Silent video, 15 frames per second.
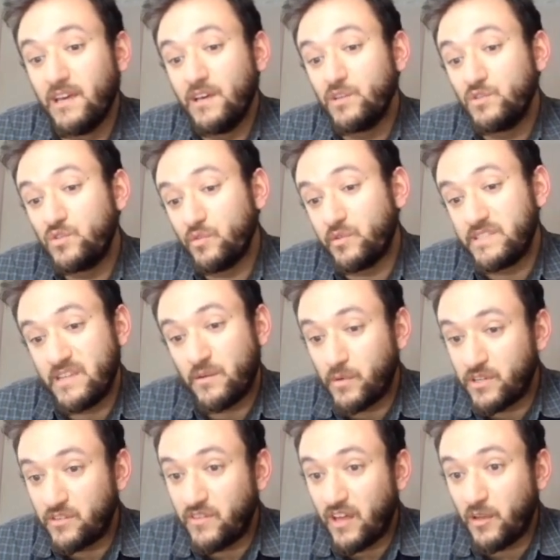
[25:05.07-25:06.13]
tools that we're
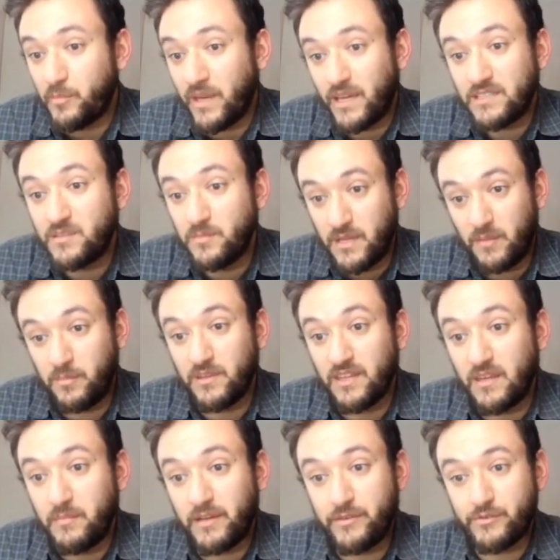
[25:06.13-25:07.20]
developing to manipulate
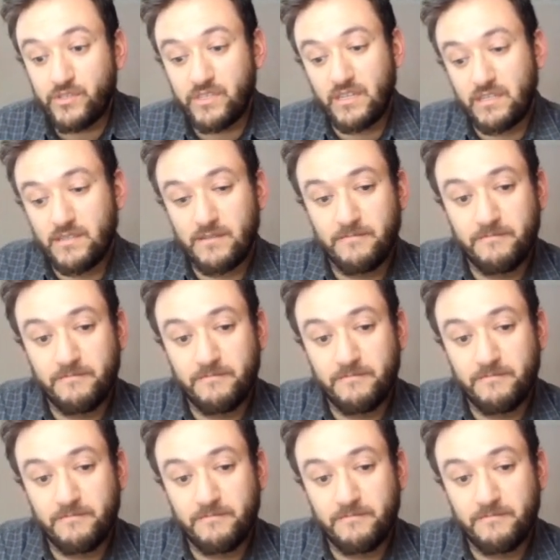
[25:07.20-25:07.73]
matrices.